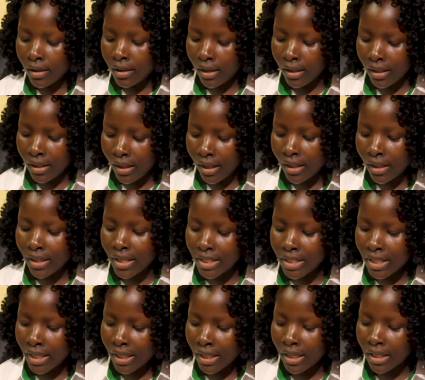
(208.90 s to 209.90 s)
And then the
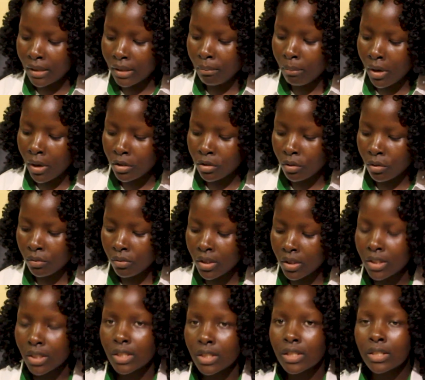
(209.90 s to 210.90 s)
second part of
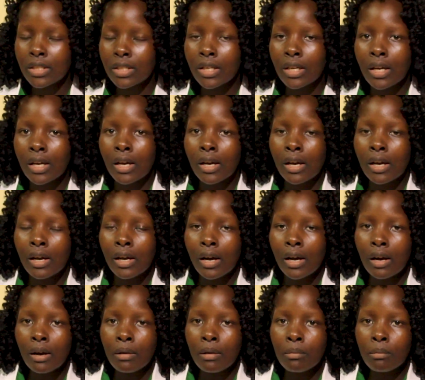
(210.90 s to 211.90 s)
it is
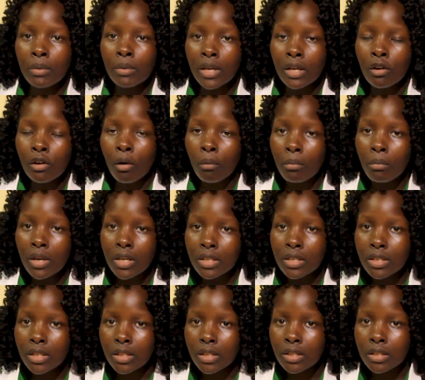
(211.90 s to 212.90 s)
being
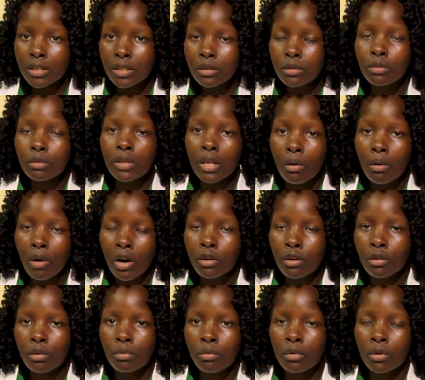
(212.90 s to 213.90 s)
obedient to the
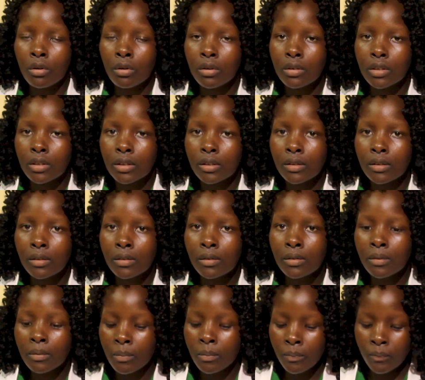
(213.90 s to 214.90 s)
word of God.
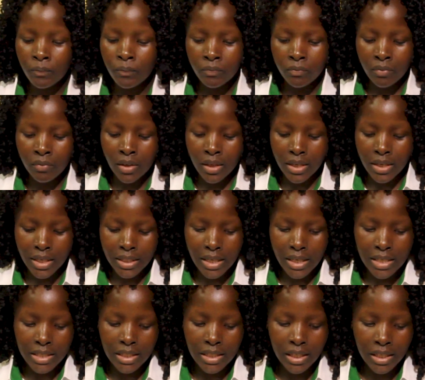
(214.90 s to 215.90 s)
Let
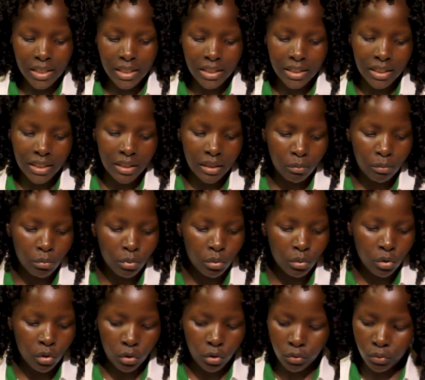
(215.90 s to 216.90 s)
us read in the
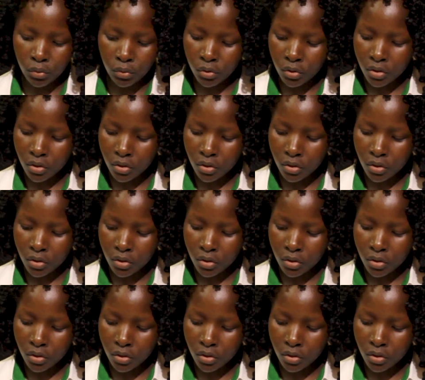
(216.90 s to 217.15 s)
book of